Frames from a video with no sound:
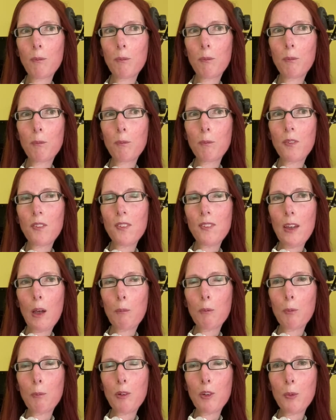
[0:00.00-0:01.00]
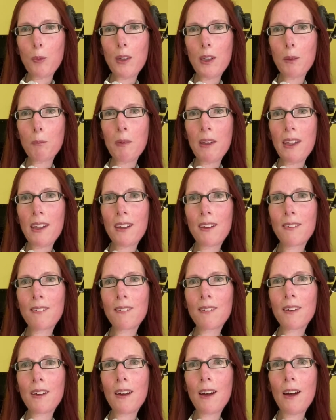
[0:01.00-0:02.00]
stepped between me and
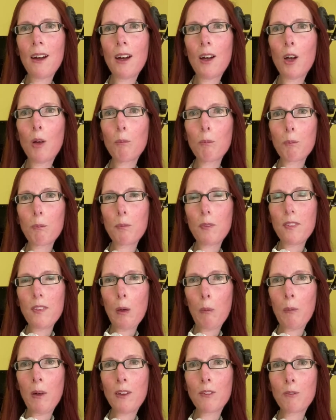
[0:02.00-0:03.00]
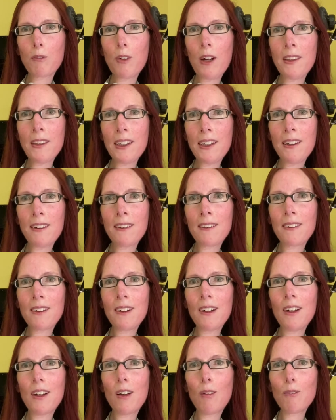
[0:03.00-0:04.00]
someone running
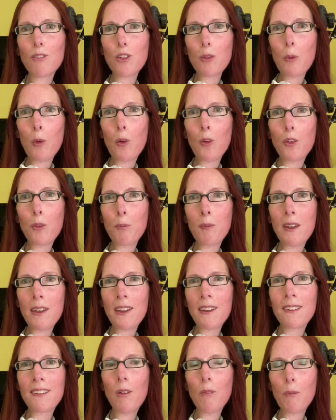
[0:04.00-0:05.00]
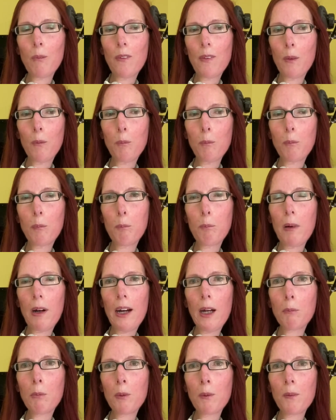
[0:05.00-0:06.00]
towards me with a
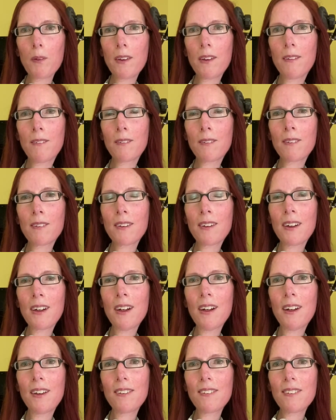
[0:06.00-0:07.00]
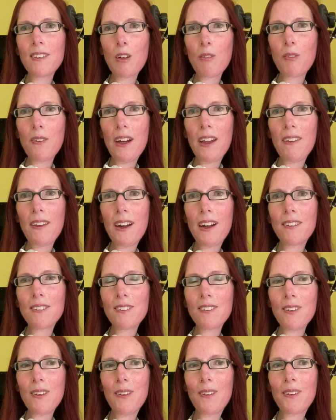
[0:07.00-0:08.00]
Bible and stuff like that.
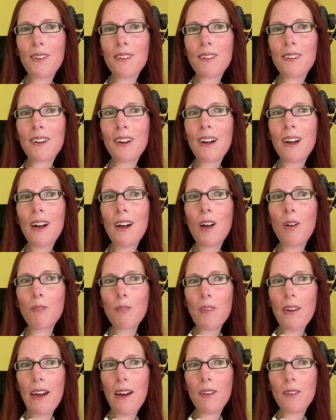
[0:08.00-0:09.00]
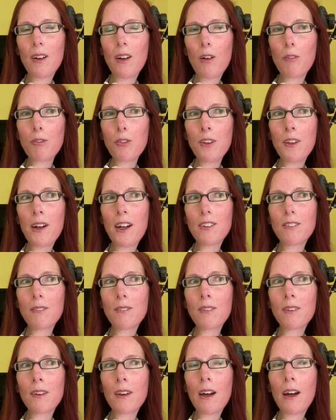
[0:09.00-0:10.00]
So yeah, often I
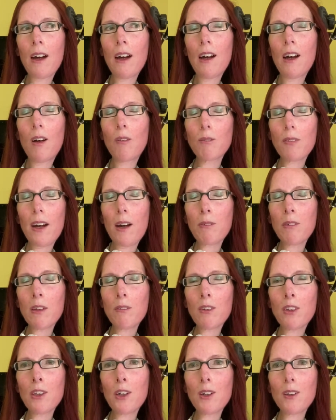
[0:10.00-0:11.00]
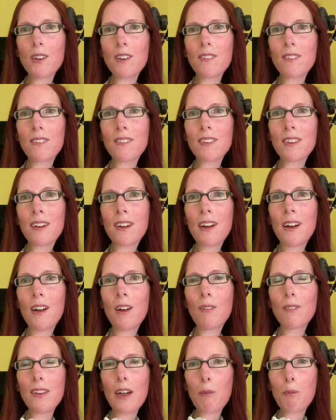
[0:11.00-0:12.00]
haven't even noticed it's
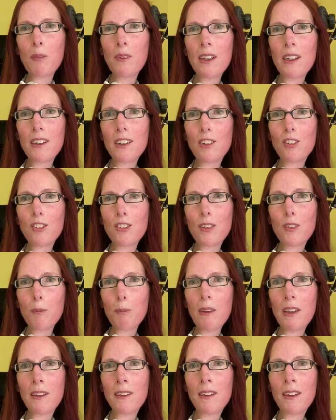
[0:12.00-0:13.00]
happening because she's been